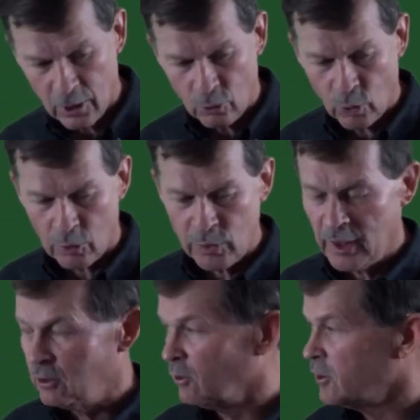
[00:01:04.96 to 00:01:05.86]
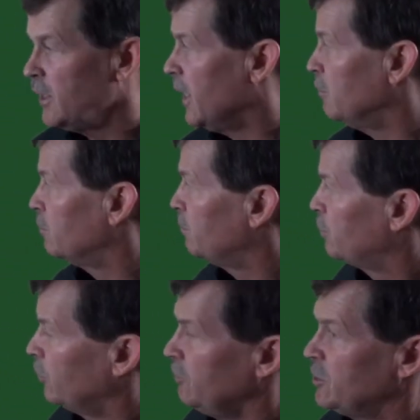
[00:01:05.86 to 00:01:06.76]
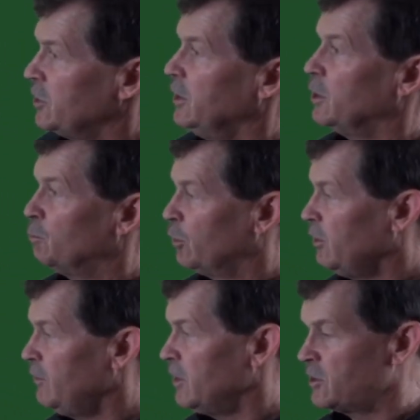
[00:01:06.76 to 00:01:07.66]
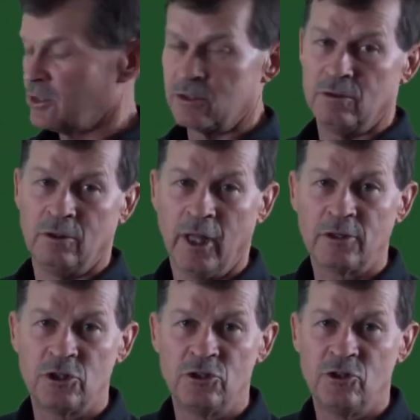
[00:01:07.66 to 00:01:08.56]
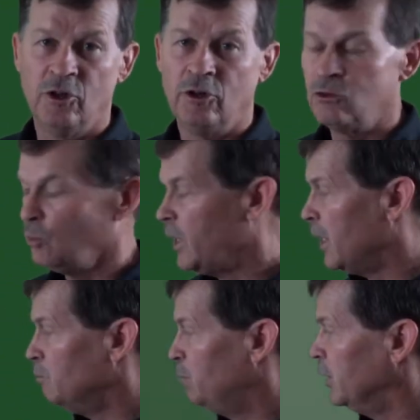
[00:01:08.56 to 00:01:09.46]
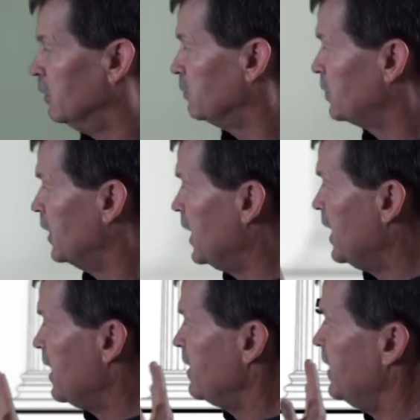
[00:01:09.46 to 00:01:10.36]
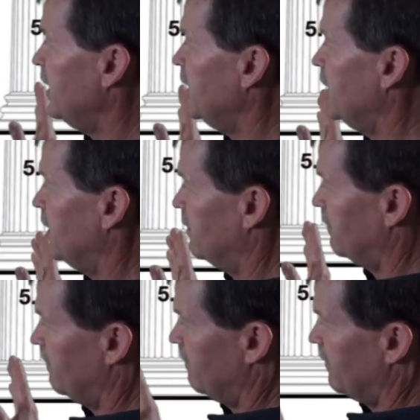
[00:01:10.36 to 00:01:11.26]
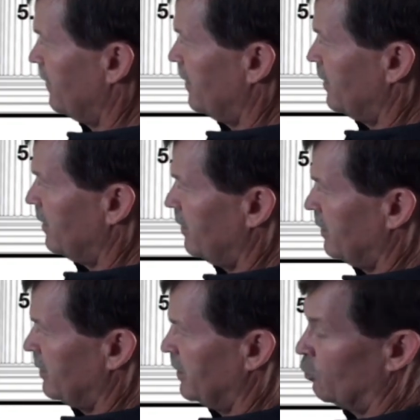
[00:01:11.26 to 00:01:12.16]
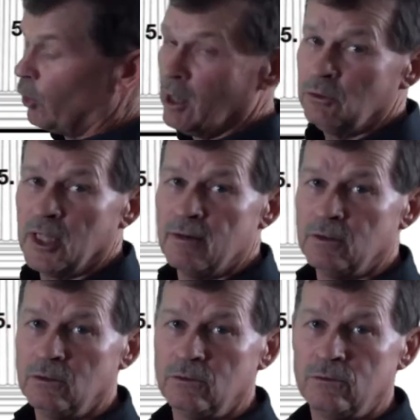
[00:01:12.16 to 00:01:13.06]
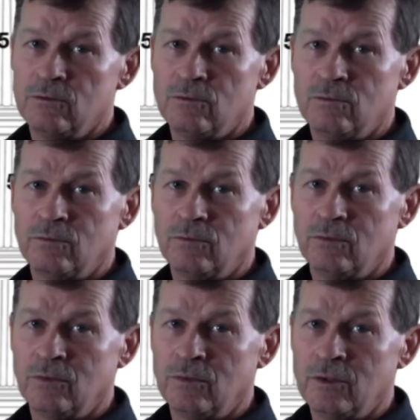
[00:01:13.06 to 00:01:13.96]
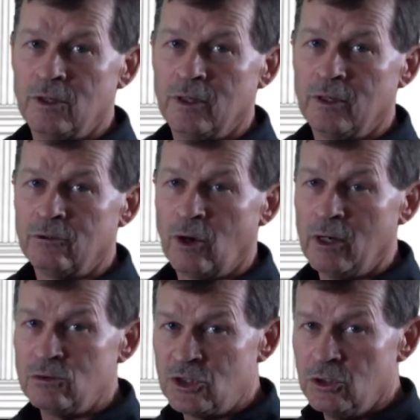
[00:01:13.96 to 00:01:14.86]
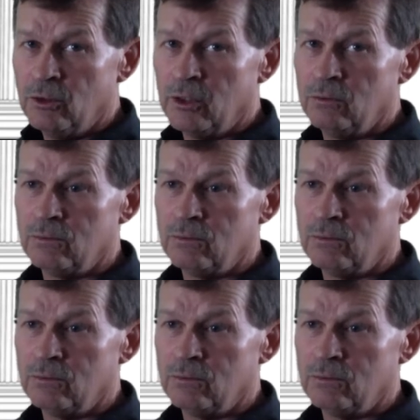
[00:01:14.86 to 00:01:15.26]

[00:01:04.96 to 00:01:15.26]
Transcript: What we had looked at in the previous lecture series, we had built the ground level, the ground zero,